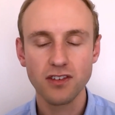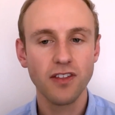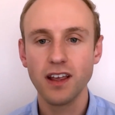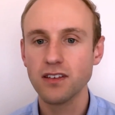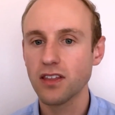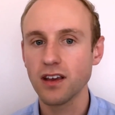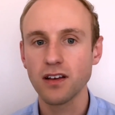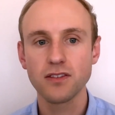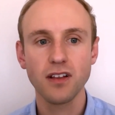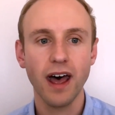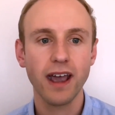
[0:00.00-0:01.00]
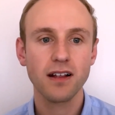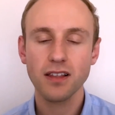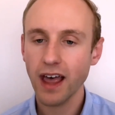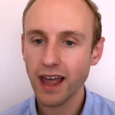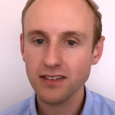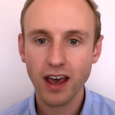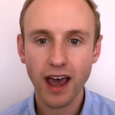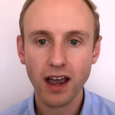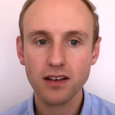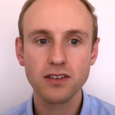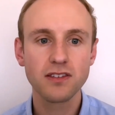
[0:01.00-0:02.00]
And these are things like land
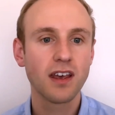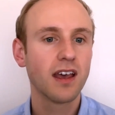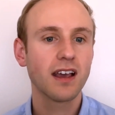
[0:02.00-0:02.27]
tax,